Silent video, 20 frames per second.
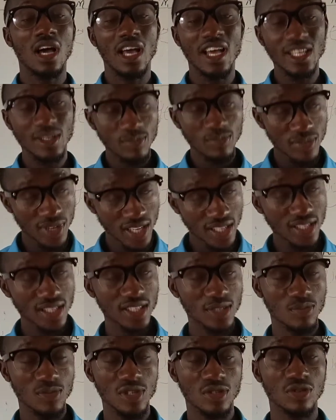explain
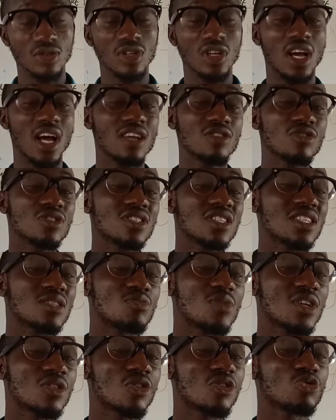this method, and use
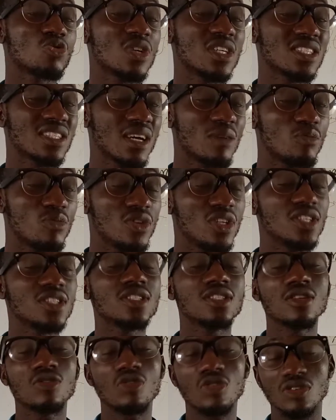this method to
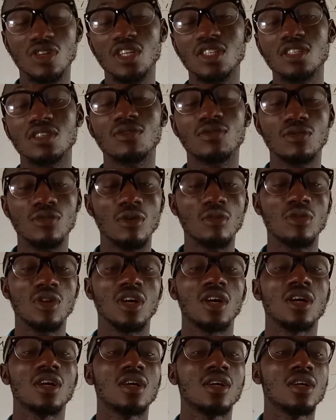establish the quadratic
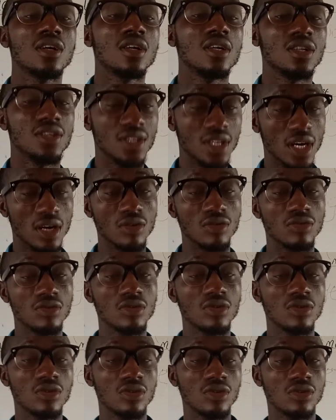formula. Now,
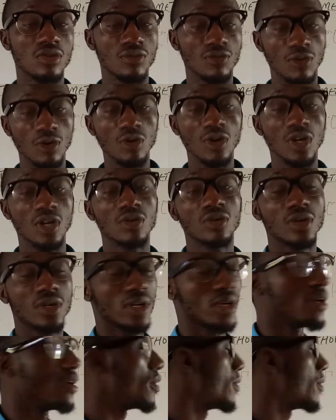follow along.